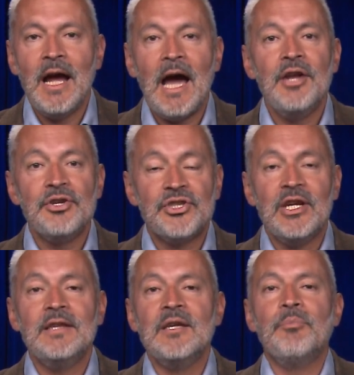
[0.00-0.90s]
I
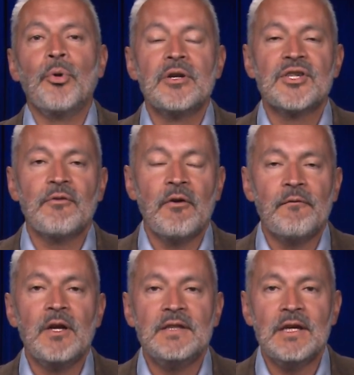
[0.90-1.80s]
understand the importance of
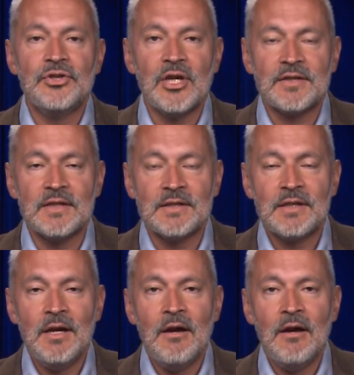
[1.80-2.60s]
confronting injustice.